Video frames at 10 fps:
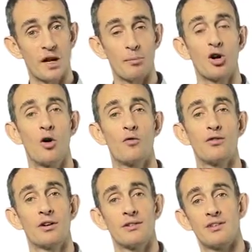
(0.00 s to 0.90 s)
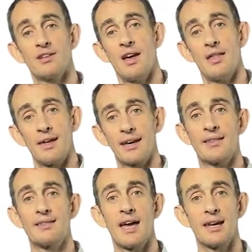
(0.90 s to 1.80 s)
up confidence, they
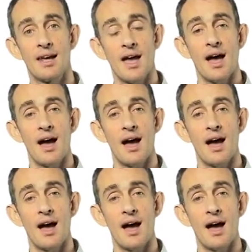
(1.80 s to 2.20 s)
can then